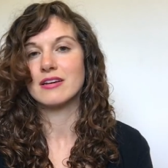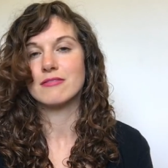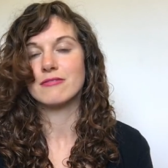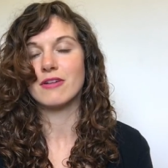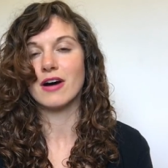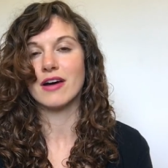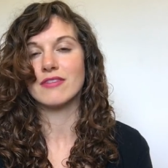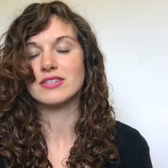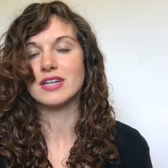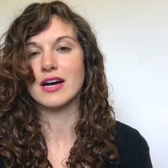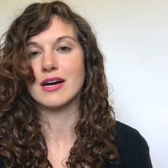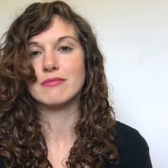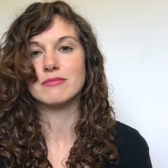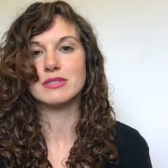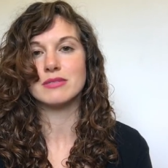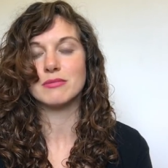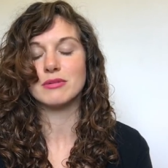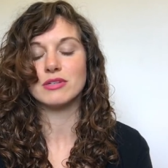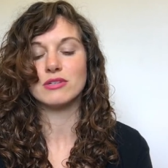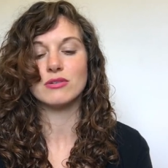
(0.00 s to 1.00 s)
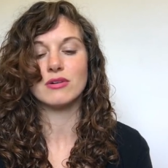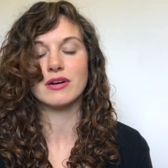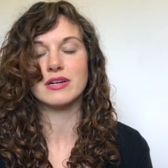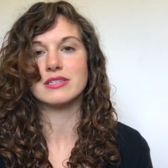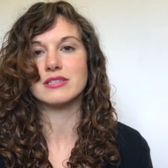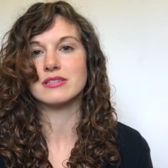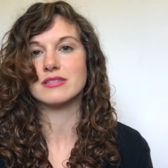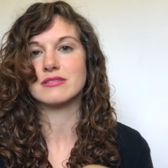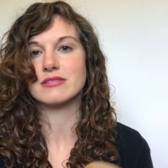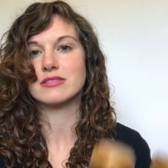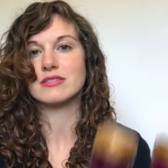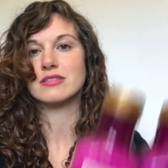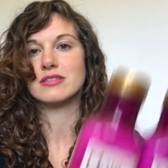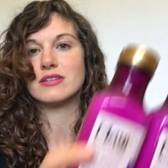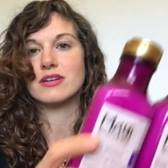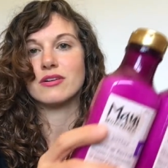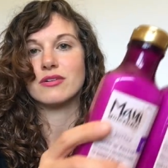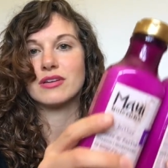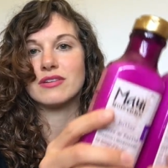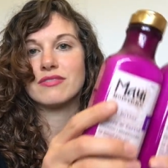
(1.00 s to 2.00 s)
five times, but you guys,
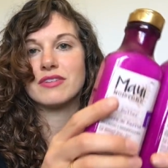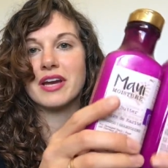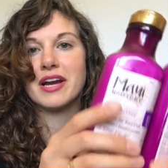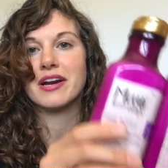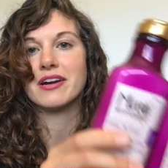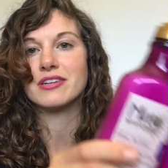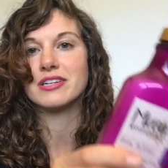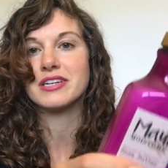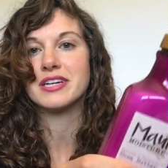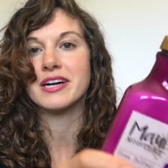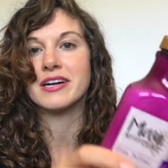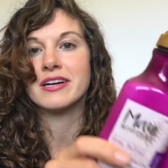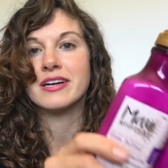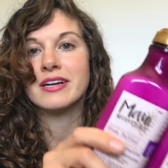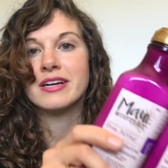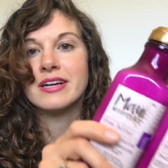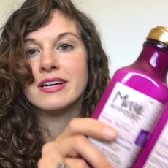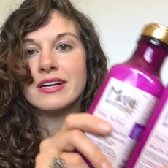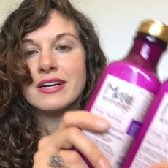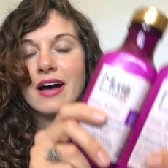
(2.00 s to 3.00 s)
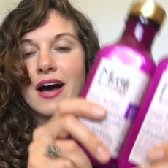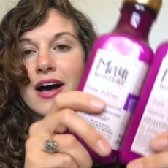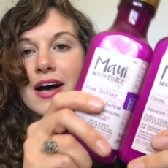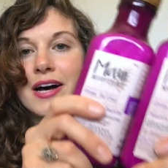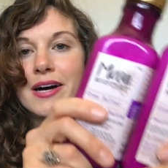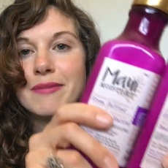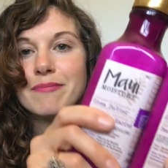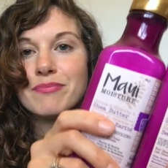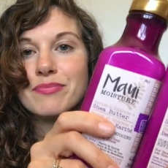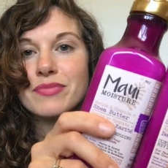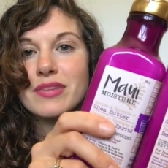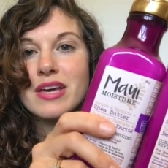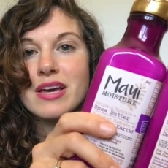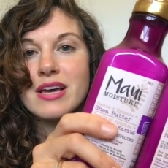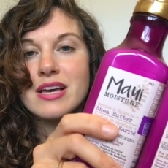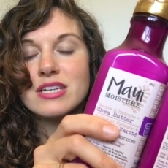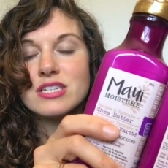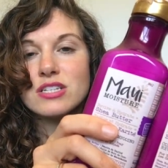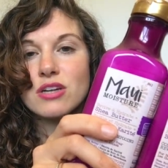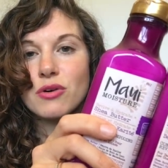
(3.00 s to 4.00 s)
you don't even care, do you?
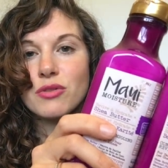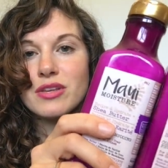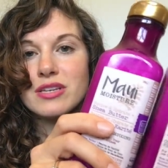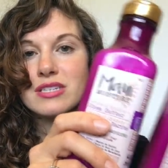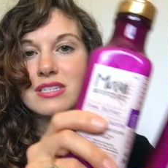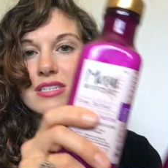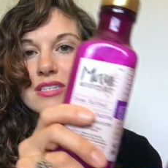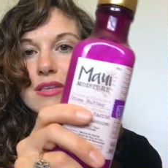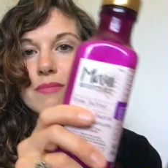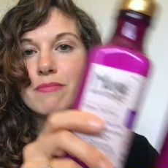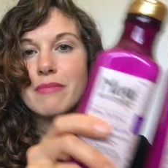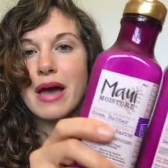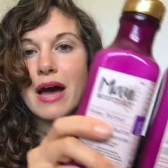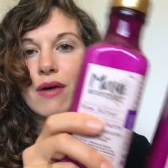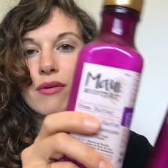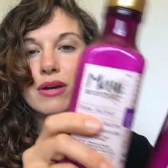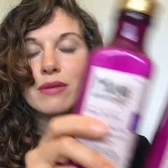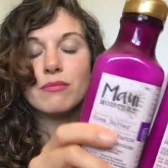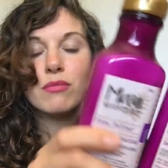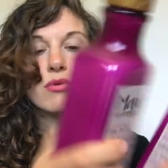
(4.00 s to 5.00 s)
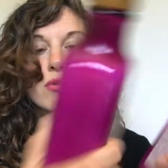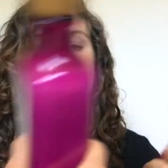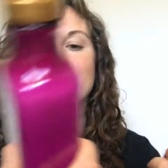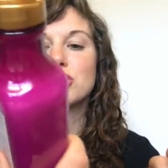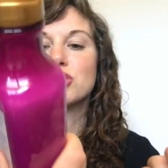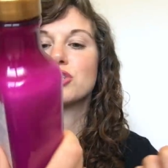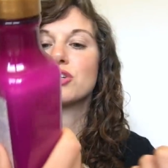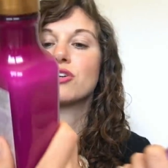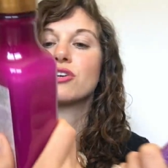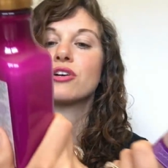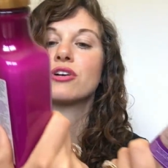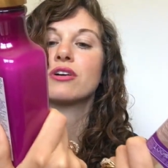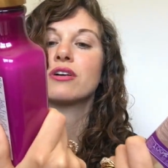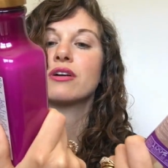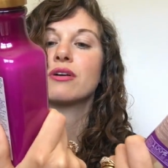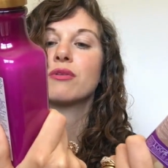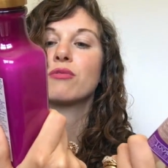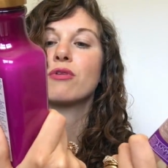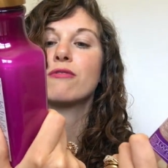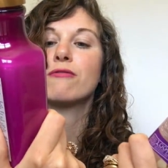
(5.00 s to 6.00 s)
So this is the Maui
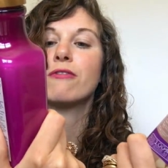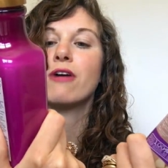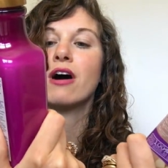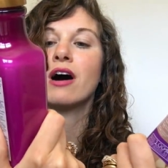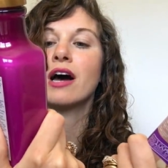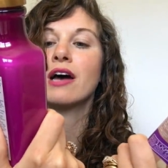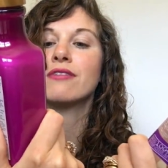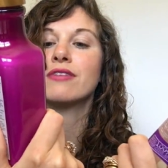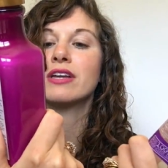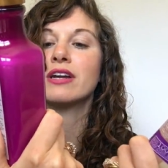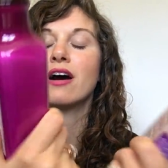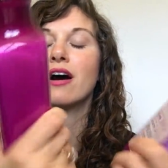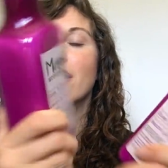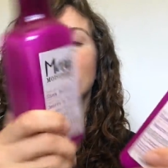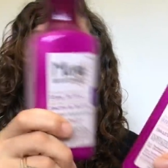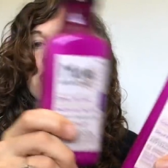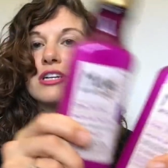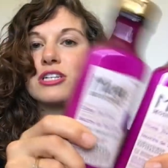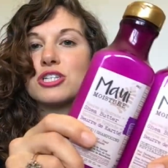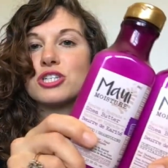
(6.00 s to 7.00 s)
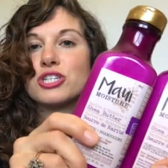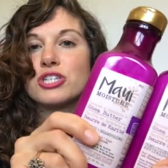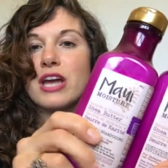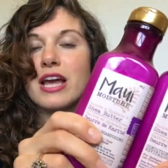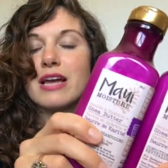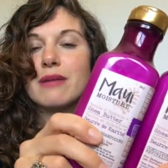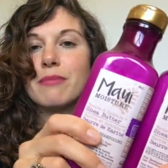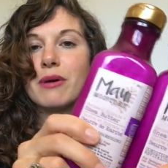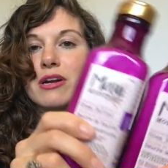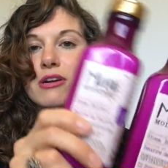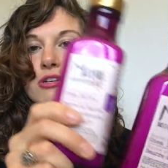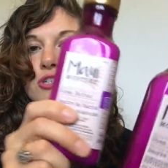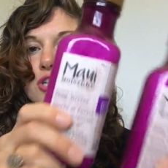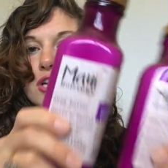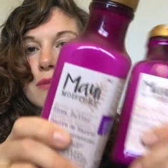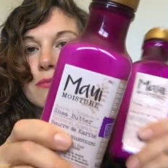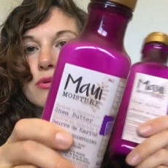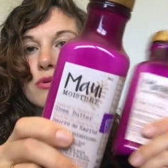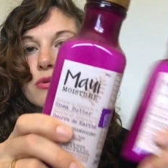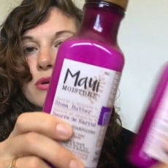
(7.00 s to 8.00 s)
Moisture Revive and Hydrate Shea Butter
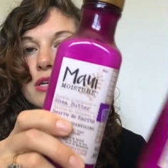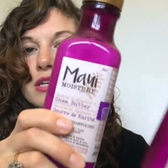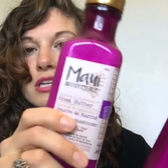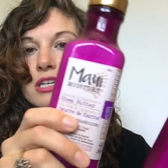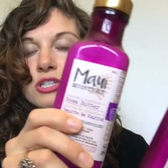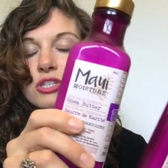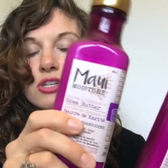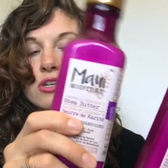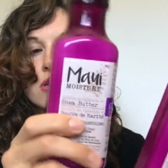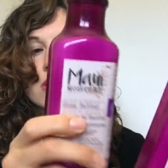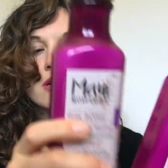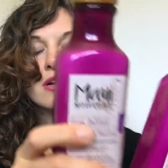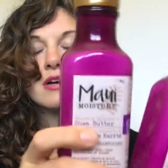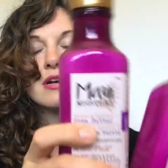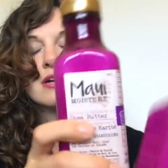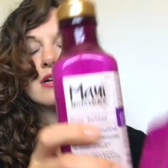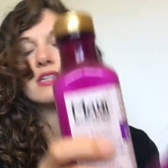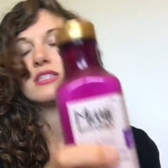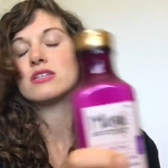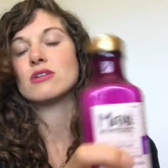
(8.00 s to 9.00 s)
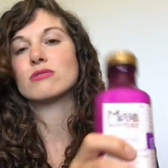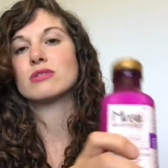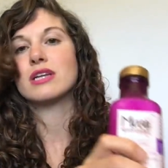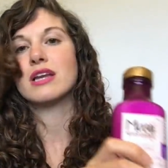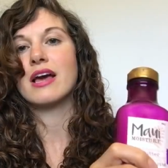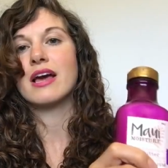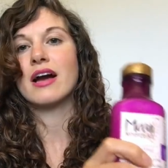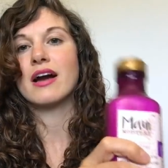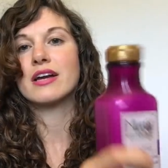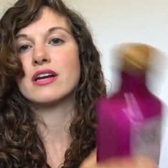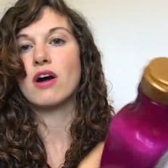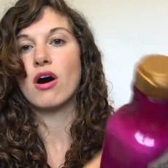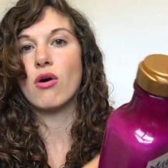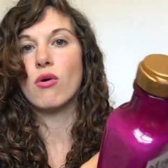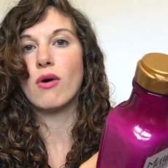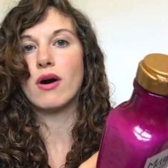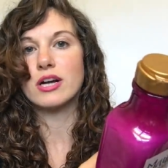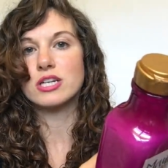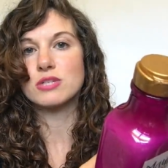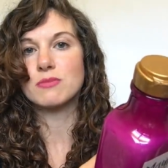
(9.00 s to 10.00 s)
Shampoo and Conditioner. So today I
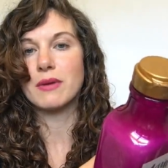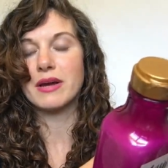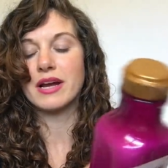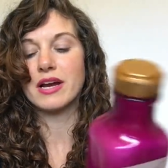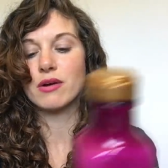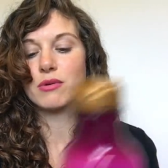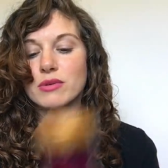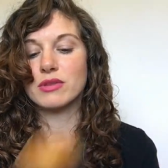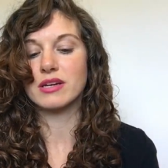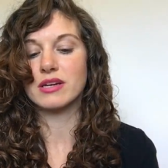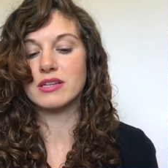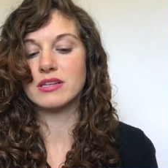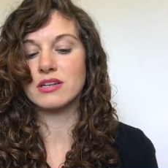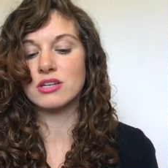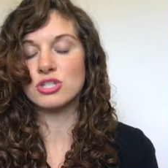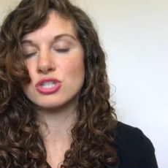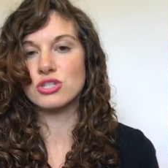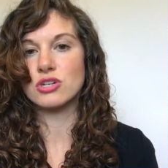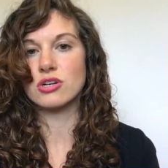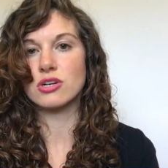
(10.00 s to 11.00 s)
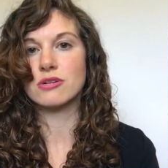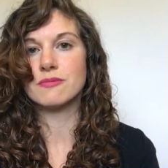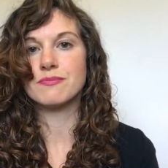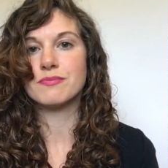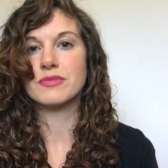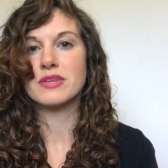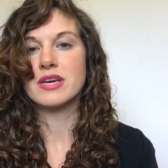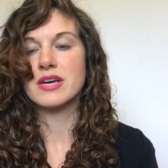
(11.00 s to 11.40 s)
co-washed my hair with the conditioner.